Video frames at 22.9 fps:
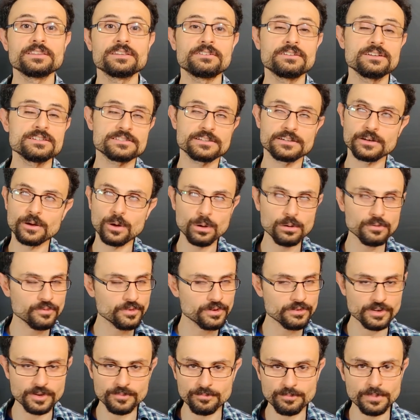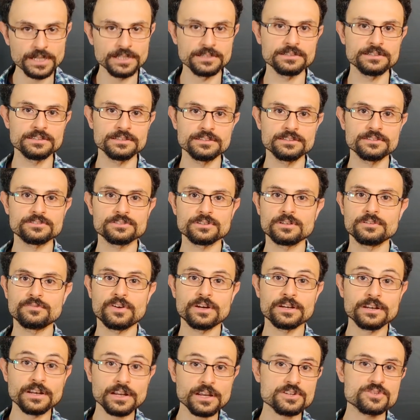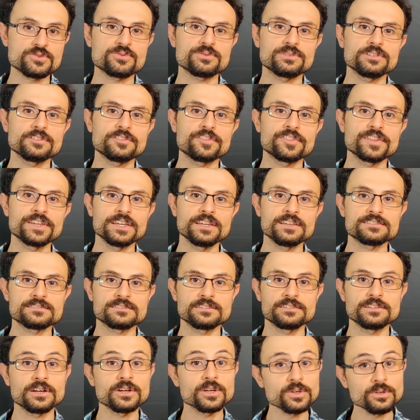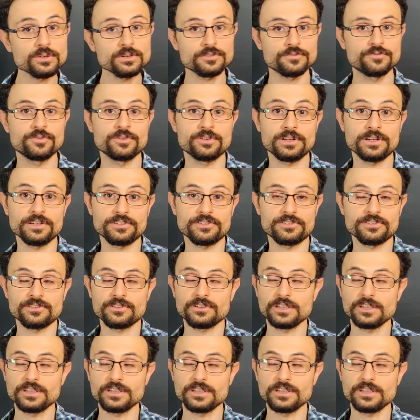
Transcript: there is an overabundance of unnatural things that are good for us.